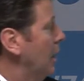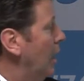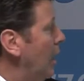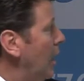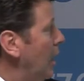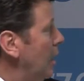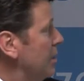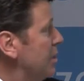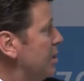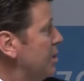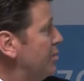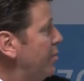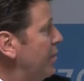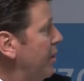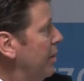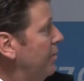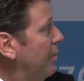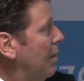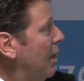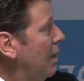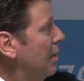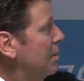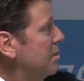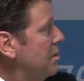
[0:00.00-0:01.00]
Uh, spread
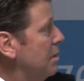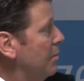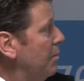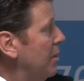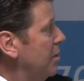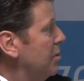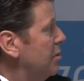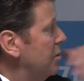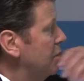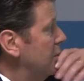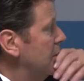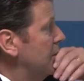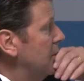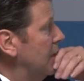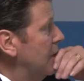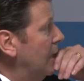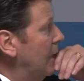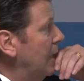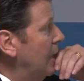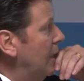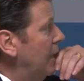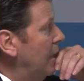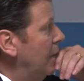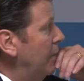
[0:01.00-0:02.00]
markets, I mentioned
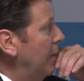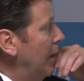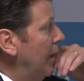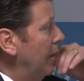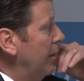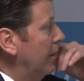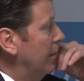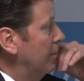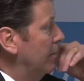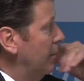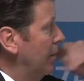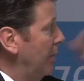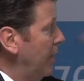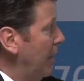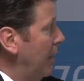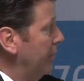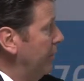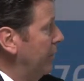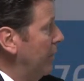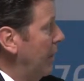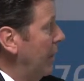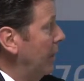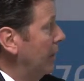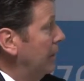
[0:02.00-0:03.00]
uh, about,
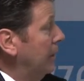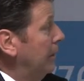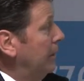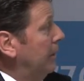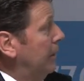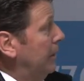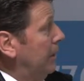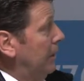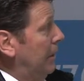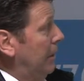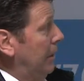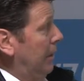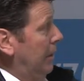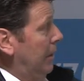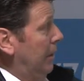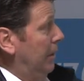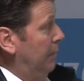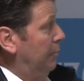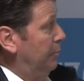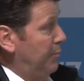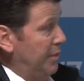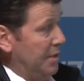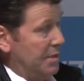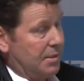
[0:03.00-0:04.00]
about that.
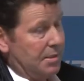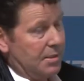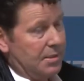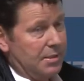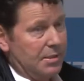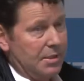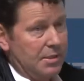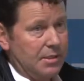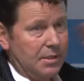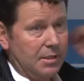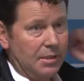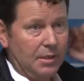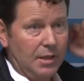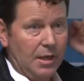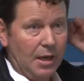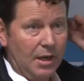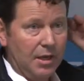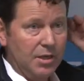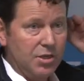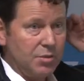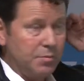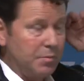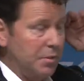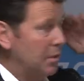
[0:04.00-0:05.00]
Business
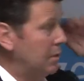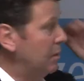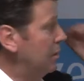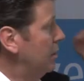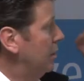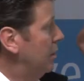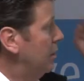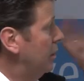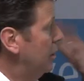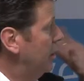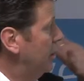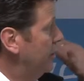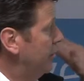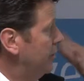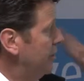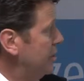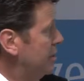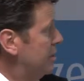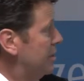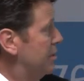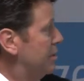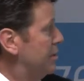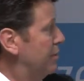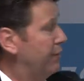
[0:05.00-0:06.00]
disengagement,
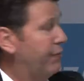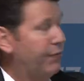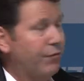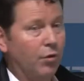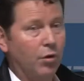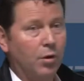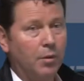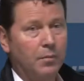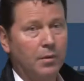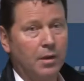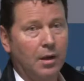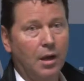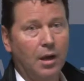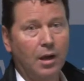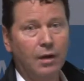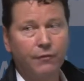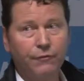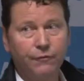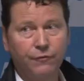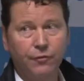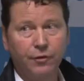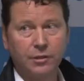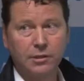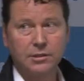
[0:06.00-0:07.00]
this is the formula
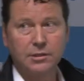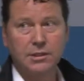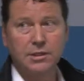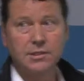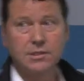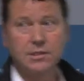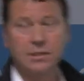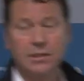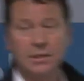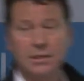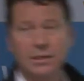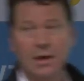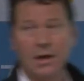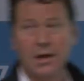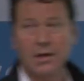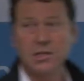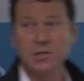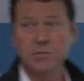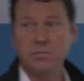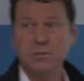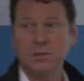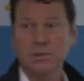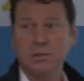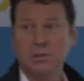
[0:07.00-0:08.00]
for
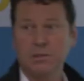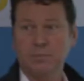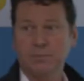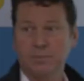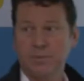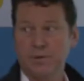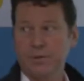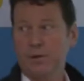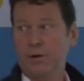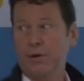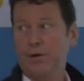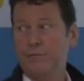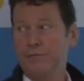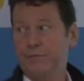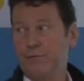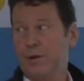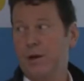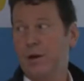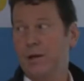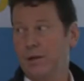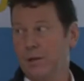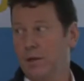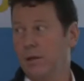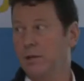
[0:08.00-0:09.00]
disengagement and B I
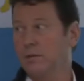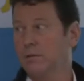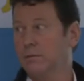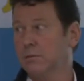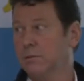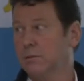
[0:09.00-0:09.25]
failure.